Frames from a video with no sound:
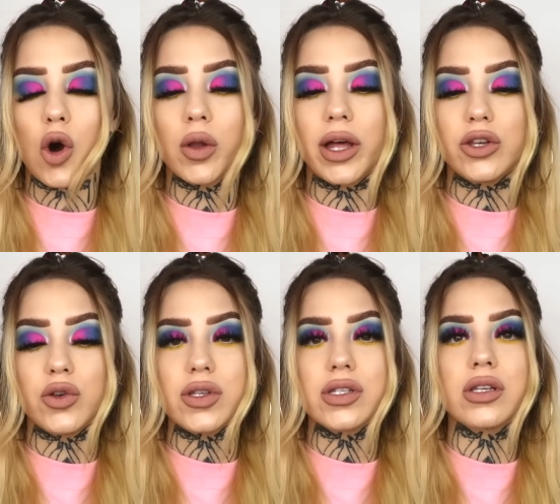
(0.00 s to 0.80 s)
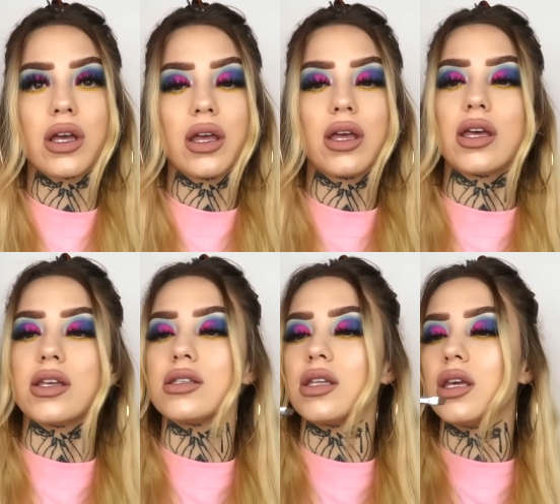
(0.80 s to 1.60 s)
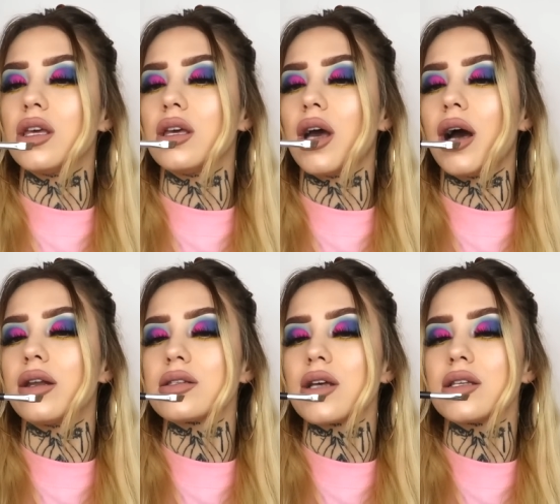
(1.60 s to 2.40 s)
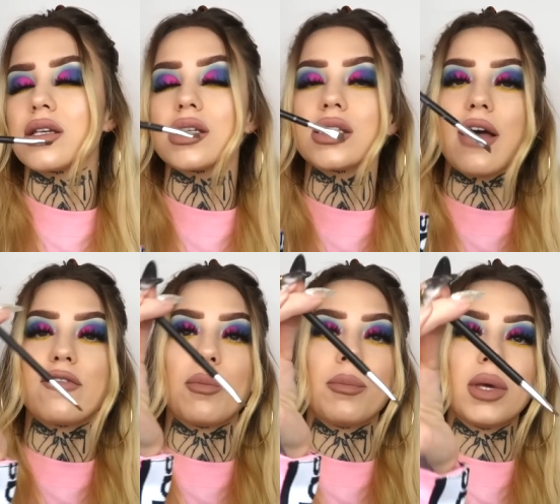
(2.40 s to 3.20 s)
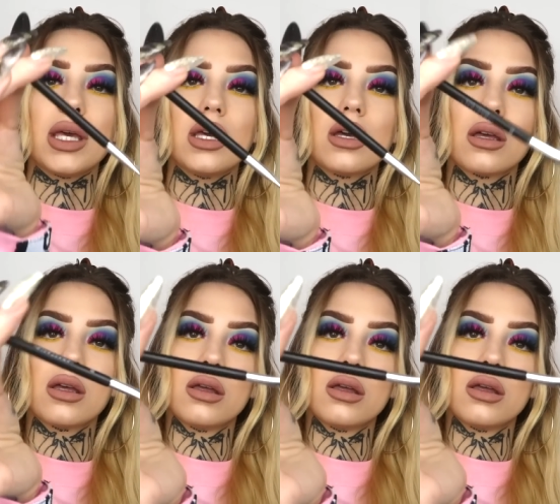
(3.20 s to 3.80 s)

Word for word: all I use is the Anastasia 7B